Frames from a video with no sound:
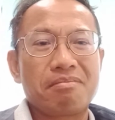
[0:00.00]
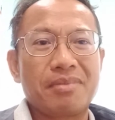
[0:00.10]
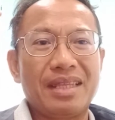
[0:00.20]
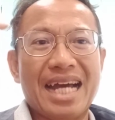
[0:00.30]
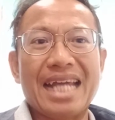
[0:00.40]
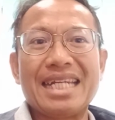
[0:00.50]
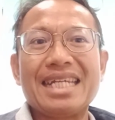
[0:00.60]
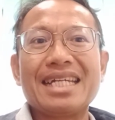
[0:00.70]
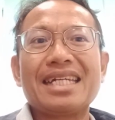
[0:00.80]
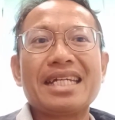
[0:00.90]
the
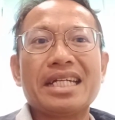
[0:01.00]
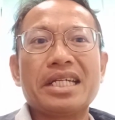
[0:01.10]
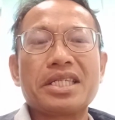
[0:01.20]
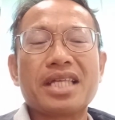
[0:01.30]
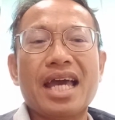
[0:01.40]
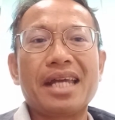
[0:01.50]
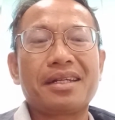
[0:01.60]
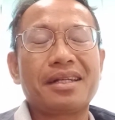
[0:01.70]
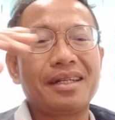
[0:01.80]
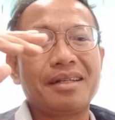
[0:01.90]
idea here is that
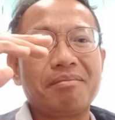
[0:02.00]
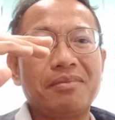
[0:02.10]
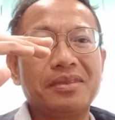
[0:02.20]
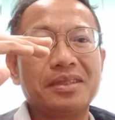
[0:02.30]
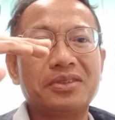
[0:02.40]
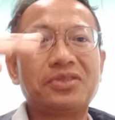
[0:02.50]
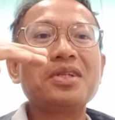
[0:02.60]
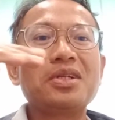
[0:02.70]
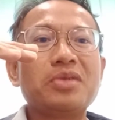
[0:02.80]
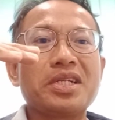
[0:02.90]
the
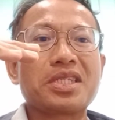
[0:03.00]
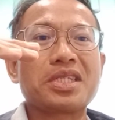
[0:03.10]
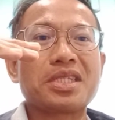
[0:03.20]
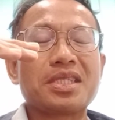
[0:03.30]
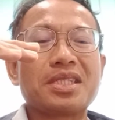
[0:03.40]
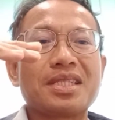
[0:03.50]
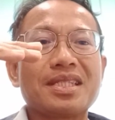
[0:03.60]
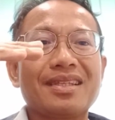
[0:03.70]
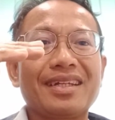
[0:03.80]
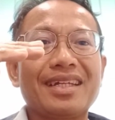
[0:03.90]
followers,
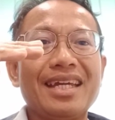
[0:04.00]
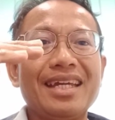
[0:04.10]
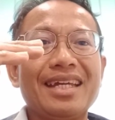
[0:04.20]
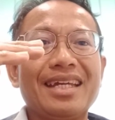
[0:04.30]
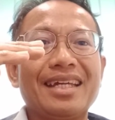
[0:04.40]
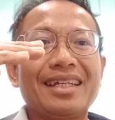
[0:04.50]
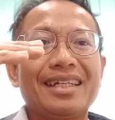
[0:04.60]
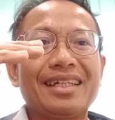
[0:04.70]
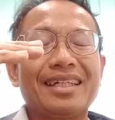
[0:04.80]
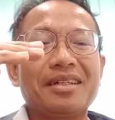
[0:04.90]
okay,
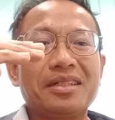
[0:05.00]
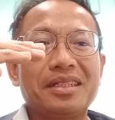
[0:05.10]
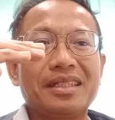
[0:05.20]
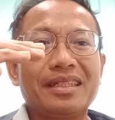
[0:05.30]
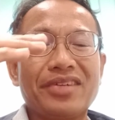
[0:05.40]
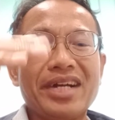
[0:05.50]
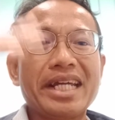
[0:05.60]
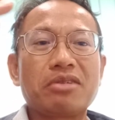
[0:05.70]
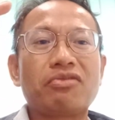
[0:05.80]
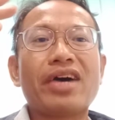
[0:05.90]
the rank
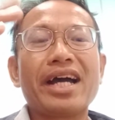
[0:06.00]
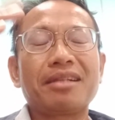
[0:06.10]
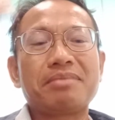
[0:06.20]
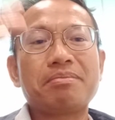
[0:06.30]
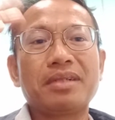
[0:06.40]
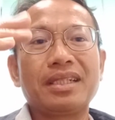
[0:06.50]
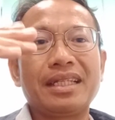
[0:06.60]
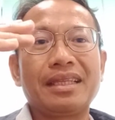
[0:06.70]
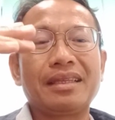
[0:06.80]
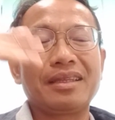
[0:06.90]
and file people
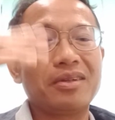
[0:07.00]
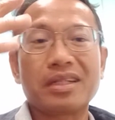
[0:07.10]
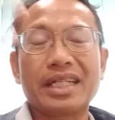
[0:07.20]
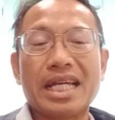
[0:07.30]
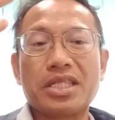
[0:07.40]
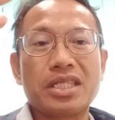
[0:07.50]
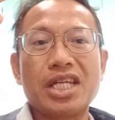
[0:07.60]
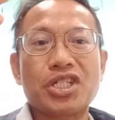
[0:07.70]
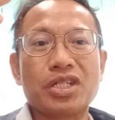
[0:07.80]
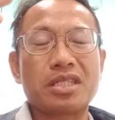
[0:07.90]
in
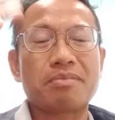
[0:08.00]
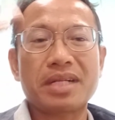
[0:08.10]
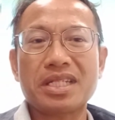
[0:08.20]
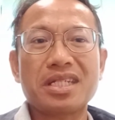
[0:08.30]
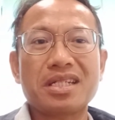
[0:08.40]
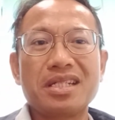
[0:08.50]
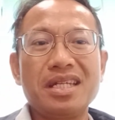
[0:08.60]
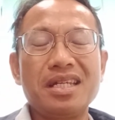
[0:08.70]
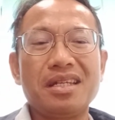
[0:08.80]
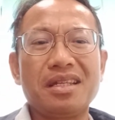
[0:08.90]
organizations,
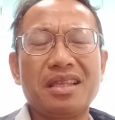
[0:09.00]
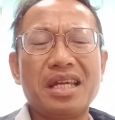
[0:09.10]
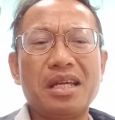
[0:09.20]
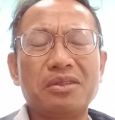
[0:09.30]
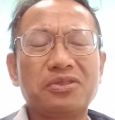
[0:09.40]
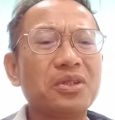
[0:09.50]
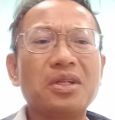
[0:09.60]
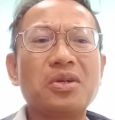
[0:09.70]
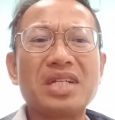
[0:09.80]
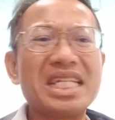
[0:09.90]
practically they
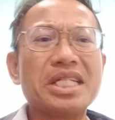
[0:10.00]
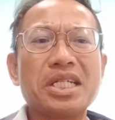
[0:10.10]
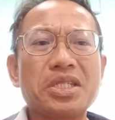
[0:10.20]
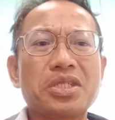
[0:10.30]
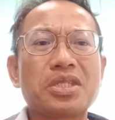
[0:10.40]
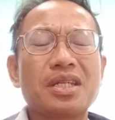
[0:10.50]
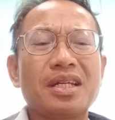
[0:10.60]
follow leaders